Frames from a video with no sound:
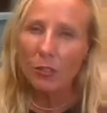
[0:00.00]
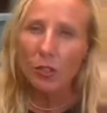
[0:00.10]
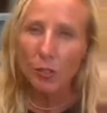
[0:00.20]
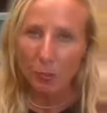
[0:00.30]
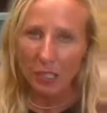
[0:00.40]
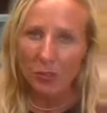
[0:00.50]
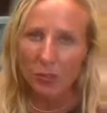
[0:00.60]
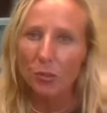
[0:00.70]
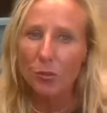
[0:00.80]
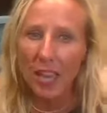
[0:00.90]
your piece
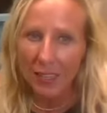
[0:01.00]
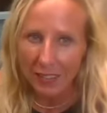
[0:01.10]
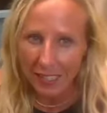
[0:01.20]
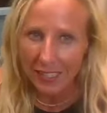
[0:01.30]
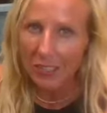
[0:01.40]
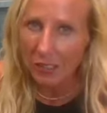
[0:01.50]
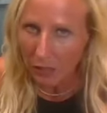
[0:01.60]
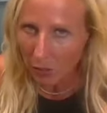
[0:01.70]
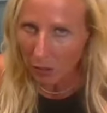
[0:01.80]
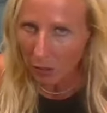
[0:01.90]
to that next
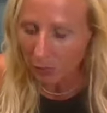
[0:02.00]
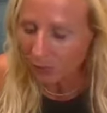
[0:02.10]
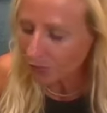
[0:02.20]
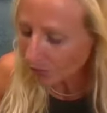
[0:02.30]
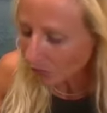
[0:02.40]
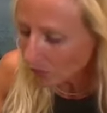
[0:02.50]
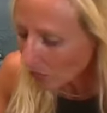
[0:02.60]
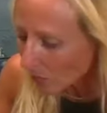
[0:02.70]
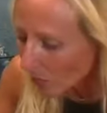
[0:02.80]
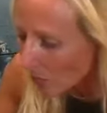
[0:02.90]
level.
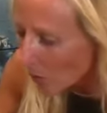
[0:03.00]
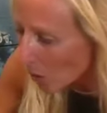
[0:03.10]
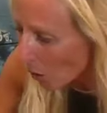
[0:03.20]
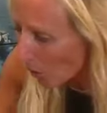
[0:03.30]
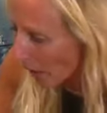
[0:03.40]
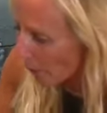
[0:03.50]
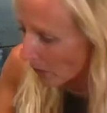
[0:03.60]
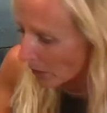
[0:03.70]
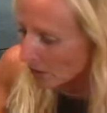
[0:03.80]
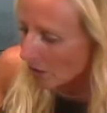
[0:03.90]
Okay,
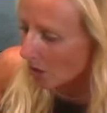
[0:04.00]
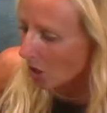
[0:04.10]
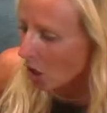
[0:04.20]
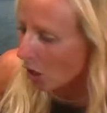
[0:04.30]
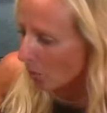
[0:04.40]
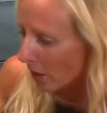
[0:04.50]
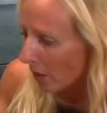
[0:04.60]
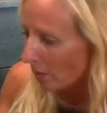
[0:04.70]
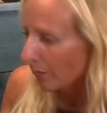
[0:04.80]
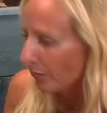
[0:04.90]
let's talk hardware
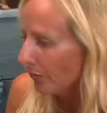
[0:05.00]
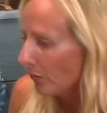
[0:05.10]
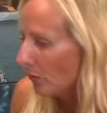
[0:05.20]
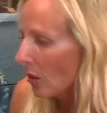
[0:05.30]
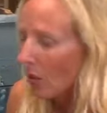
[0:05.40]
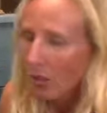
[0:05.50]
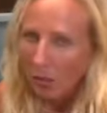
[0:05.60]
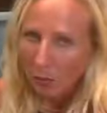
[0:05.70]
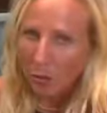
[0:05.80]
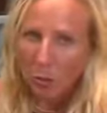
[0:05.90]

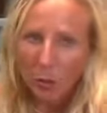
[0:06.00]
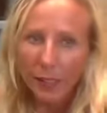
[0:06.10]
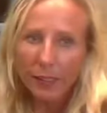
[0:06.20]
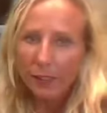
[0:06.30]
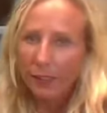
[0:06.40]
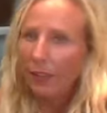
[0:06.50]
real quick, and